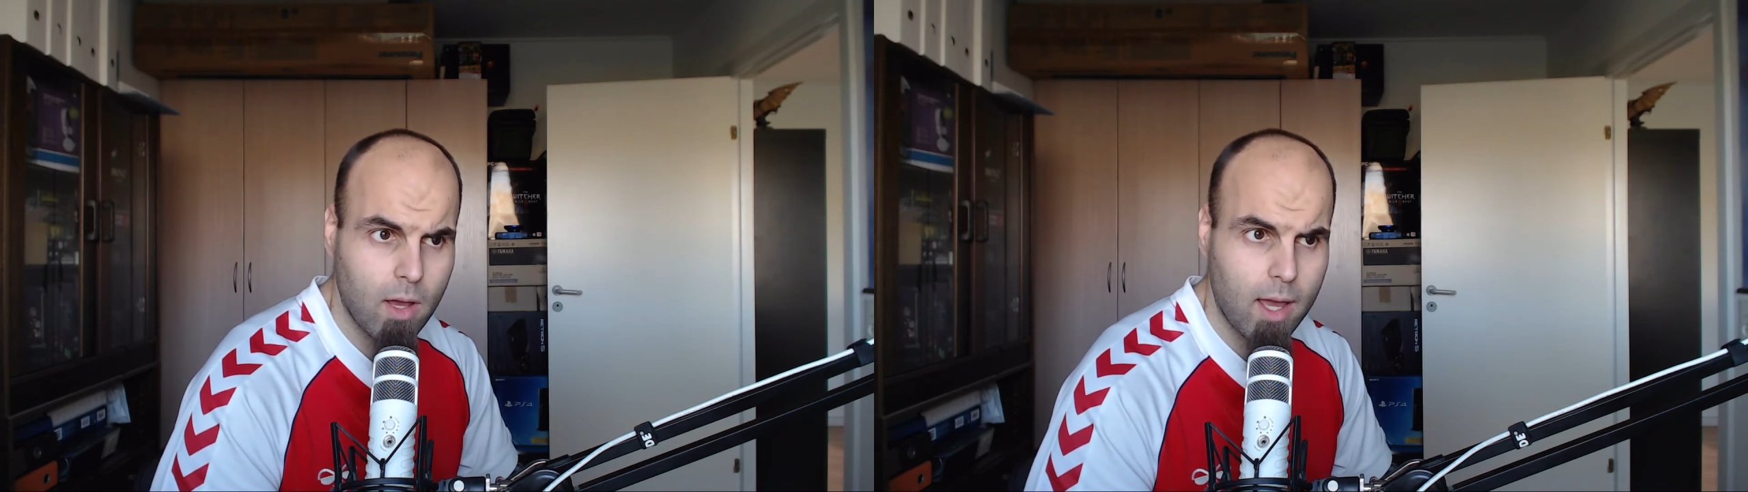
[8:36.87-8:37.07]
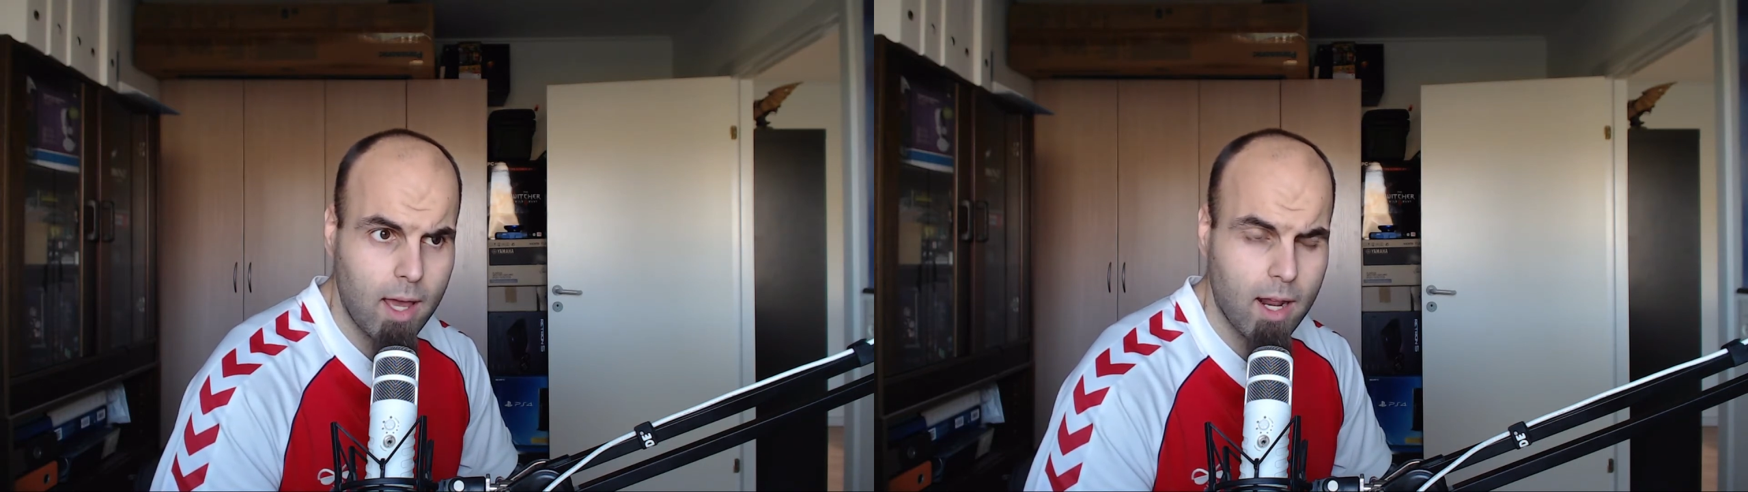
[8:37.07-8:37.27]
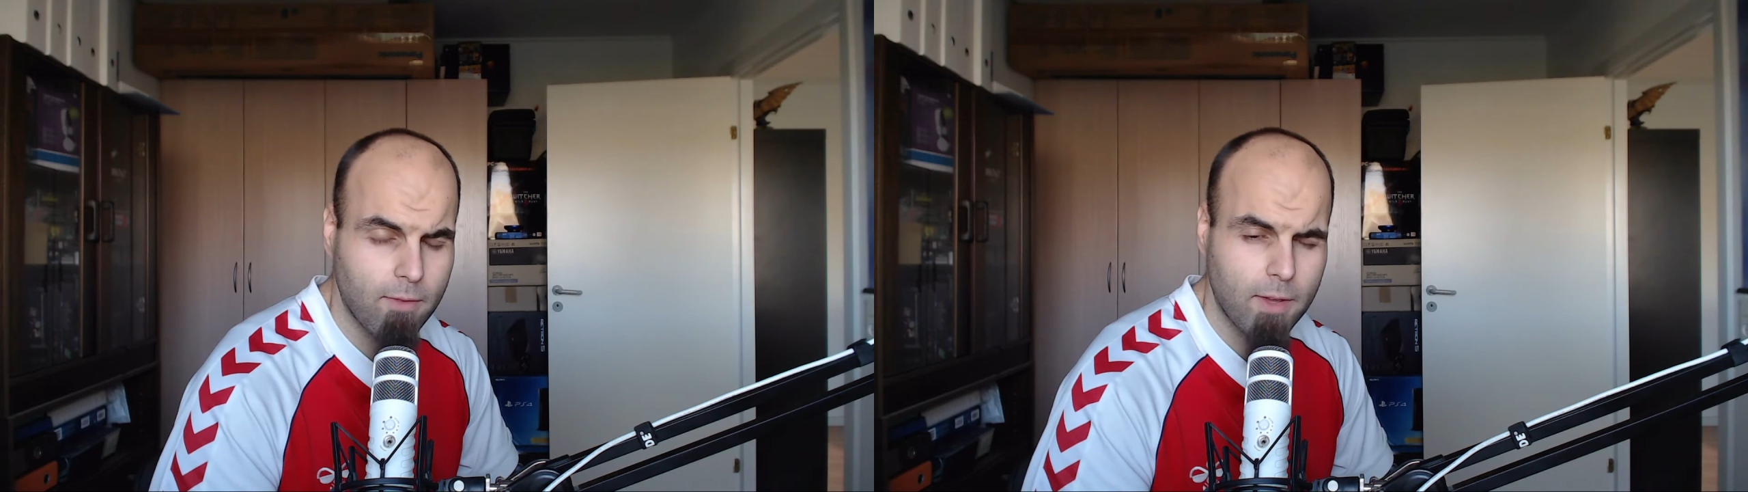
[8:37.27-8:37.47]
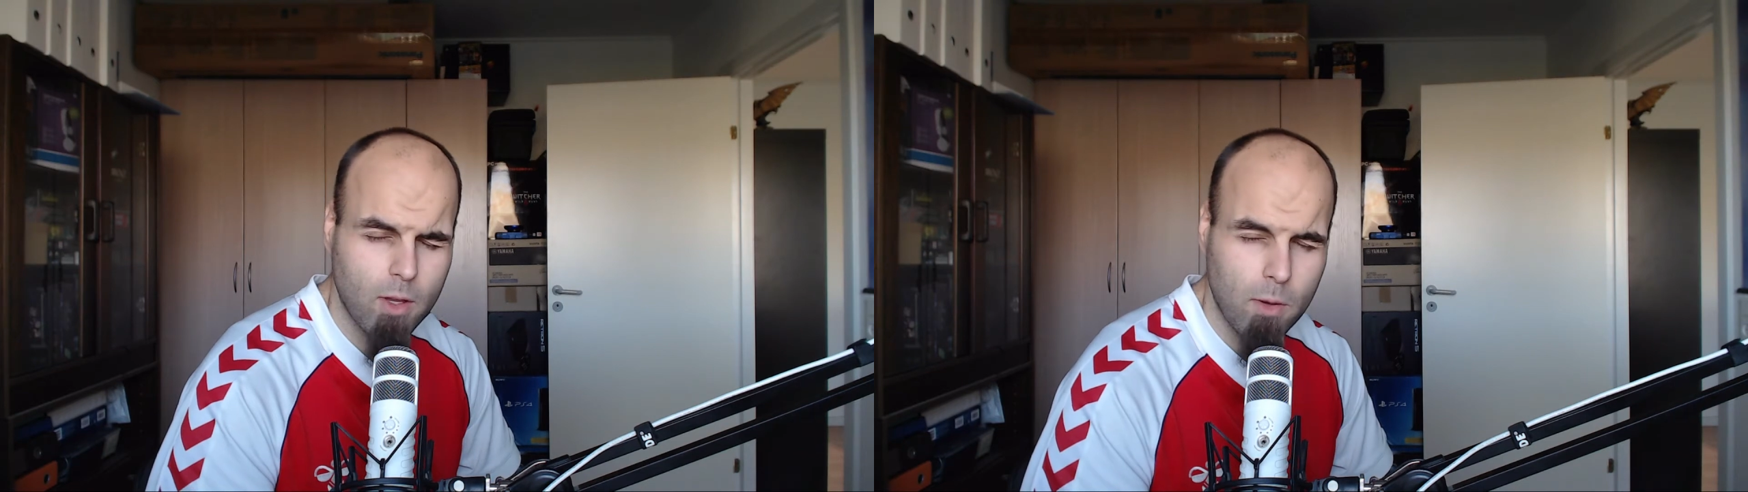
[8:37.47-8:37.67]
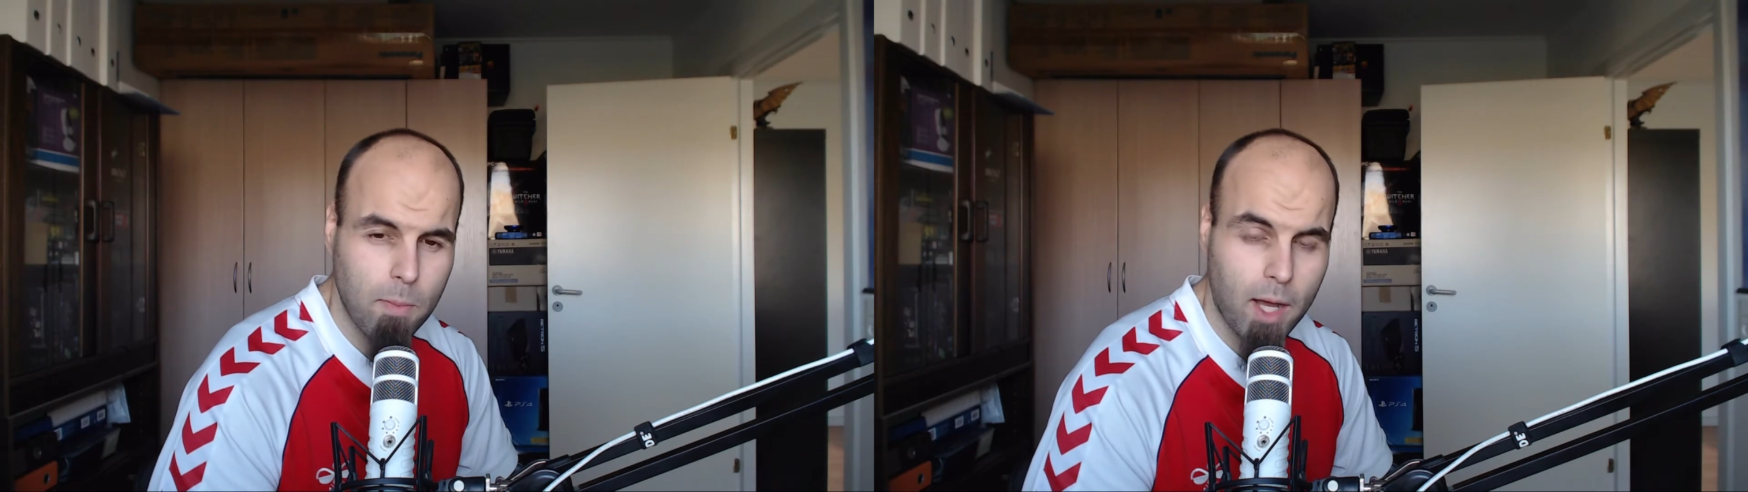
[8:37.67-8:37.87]
and I think you
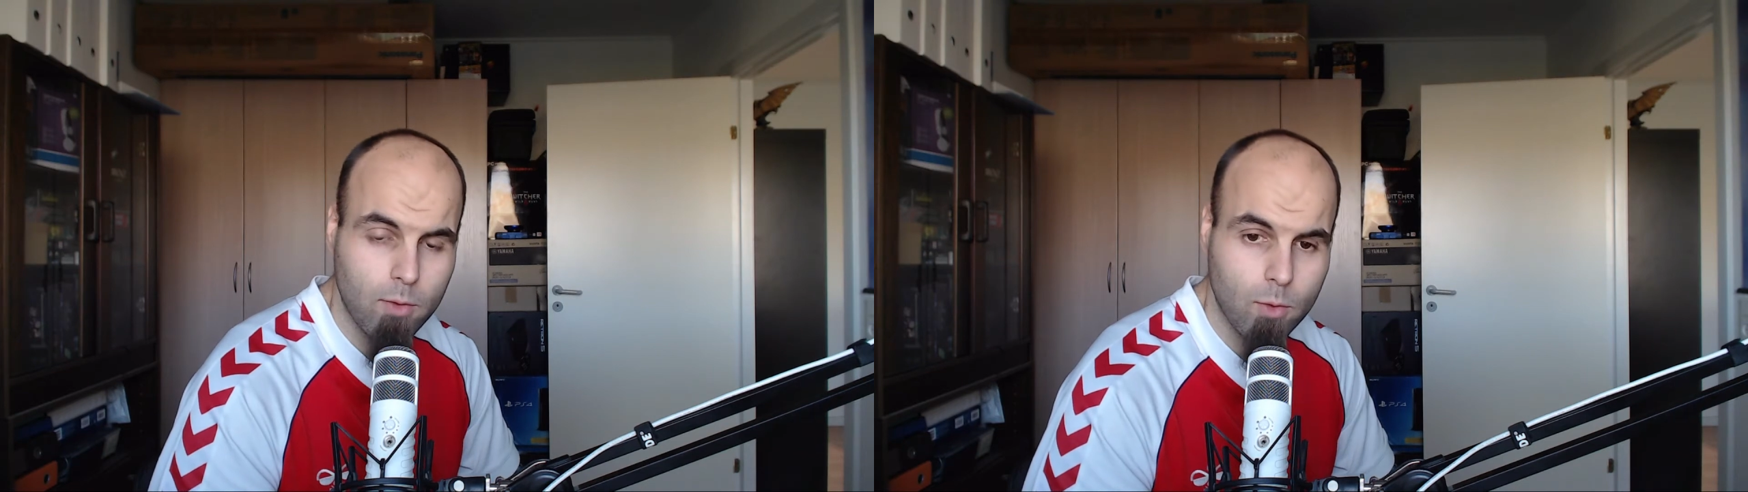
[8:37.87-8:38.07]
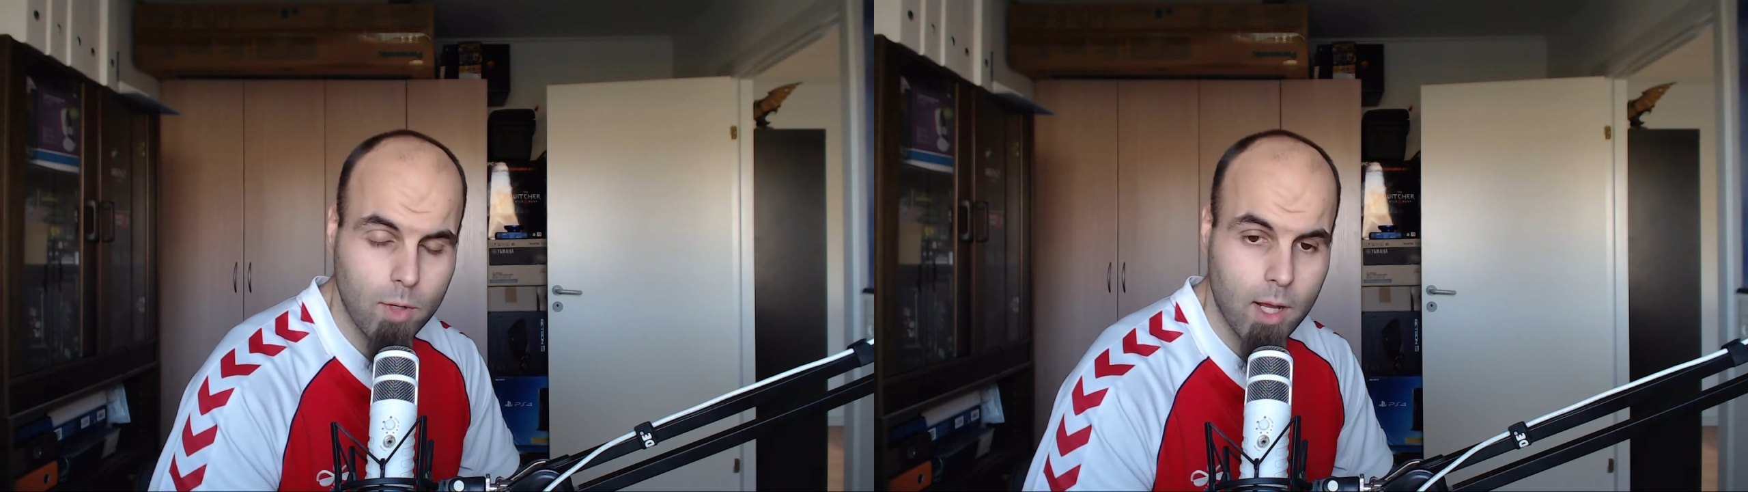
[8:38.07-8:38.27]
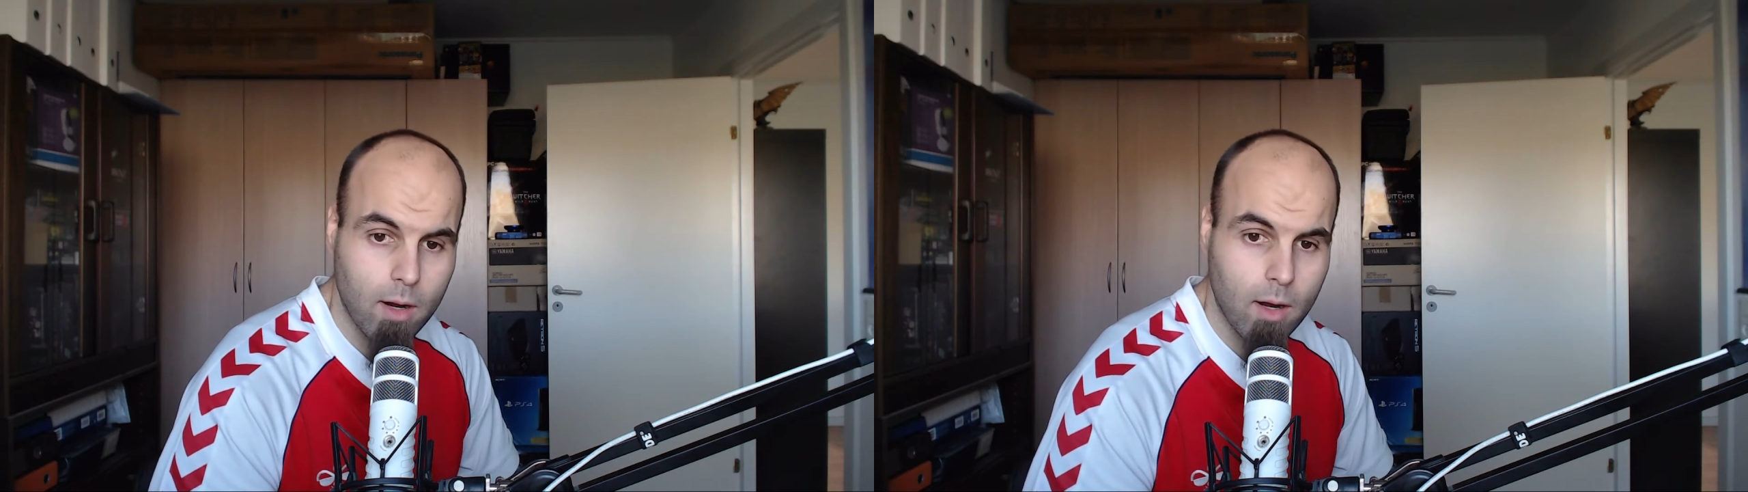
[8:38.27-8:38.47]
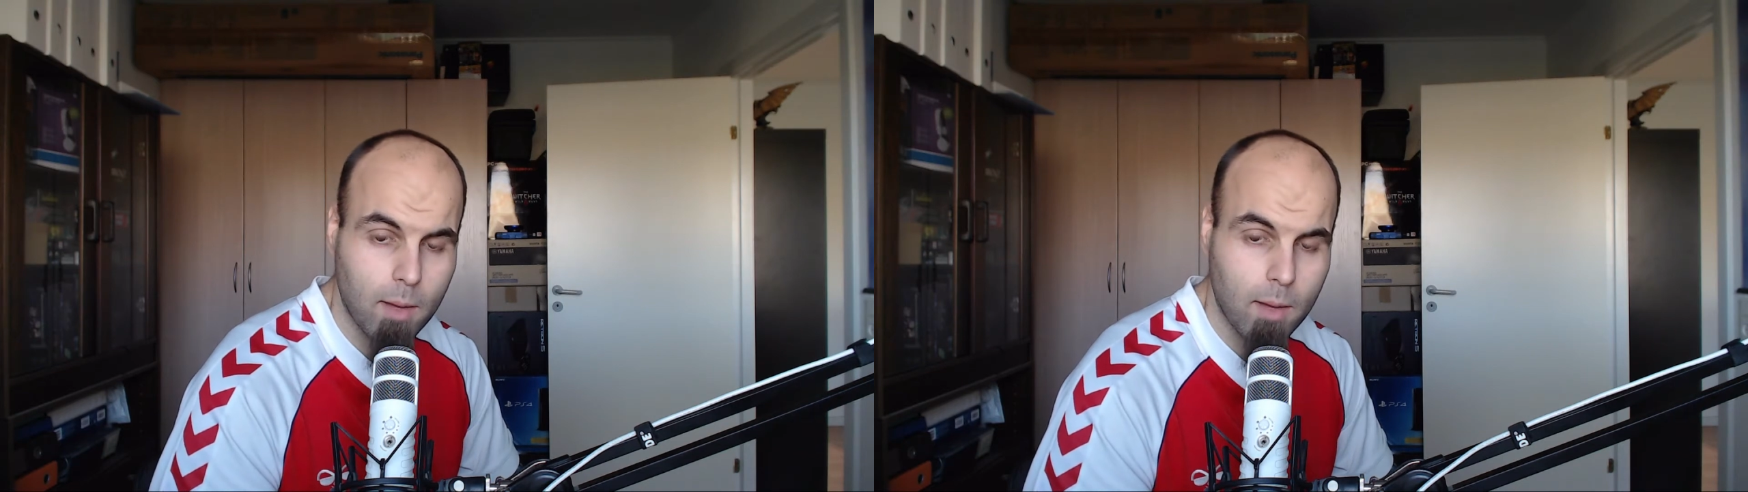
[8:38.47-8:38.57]
can buy through there.